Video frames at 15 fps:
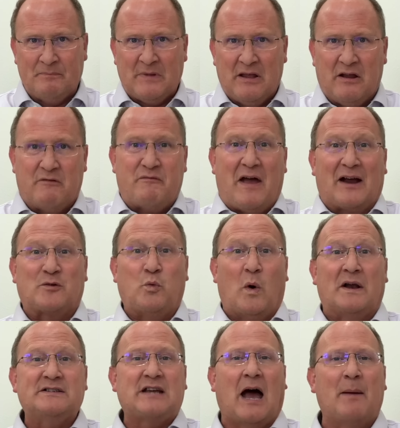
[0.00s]
In fact,
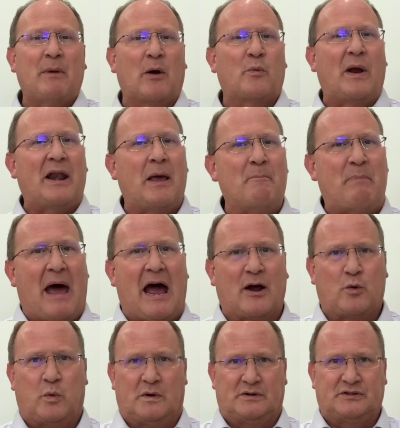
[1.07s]
one time I read it
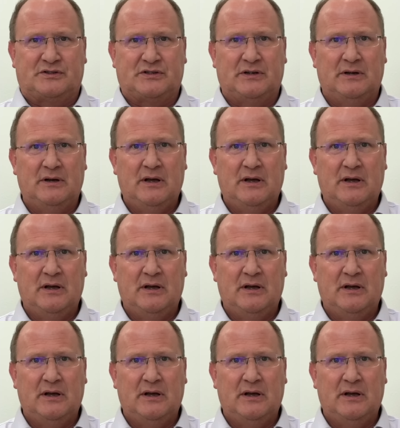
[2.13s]
backwards.